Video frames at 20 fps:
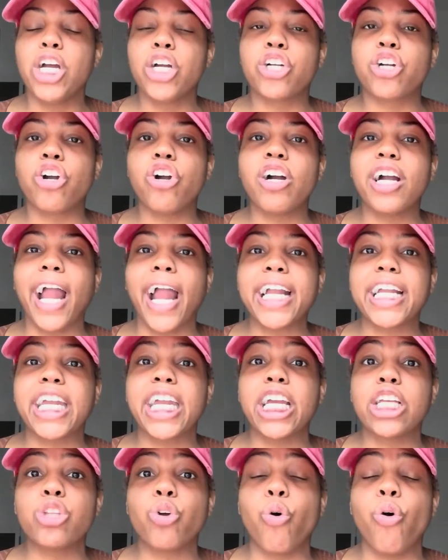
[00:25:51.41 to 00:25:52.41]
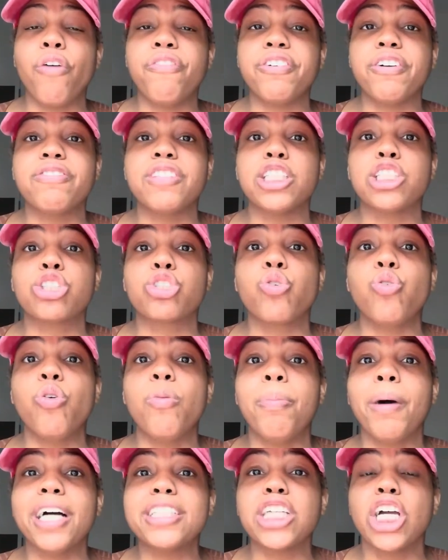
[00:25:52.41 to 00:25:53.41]
Girl got kicked off of the school
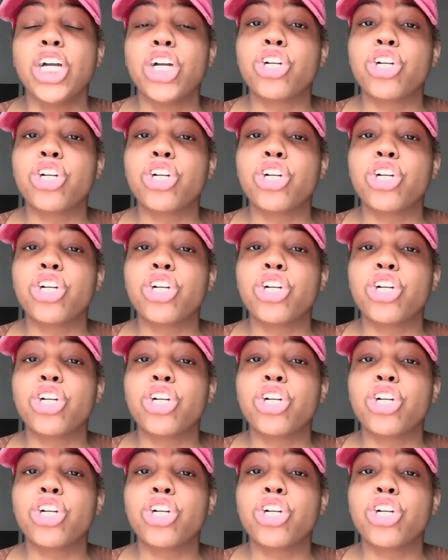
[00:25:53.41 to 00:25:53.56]
bus.